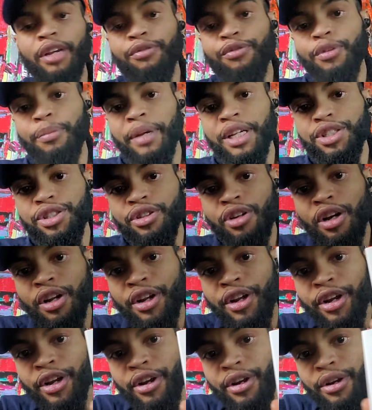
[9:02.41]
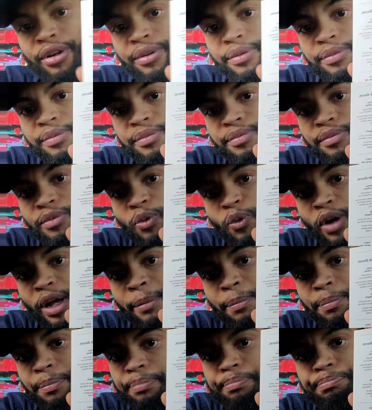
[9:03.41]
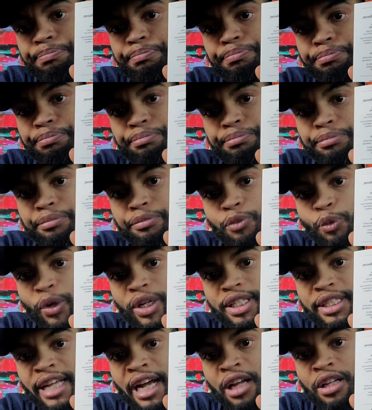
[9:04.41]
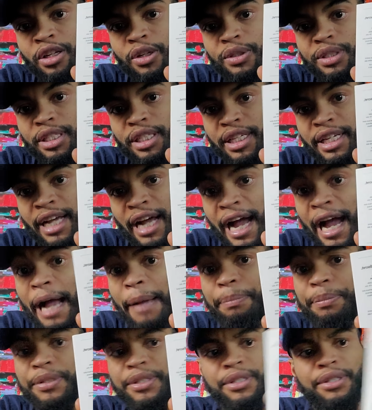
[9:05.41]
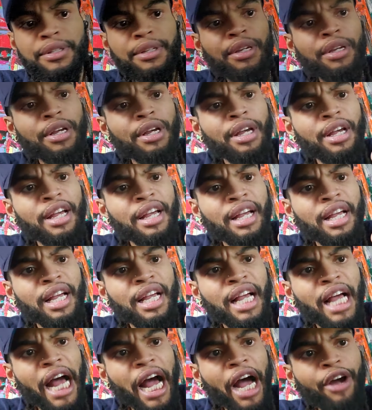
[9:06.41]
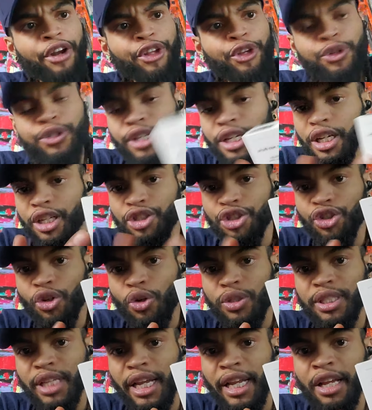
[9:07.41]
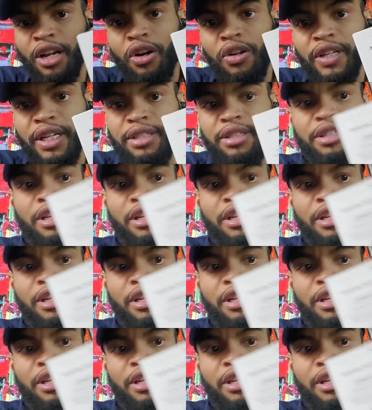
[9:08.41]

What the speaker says: the information on your web, where to download the apps, how to use it, control setting, all that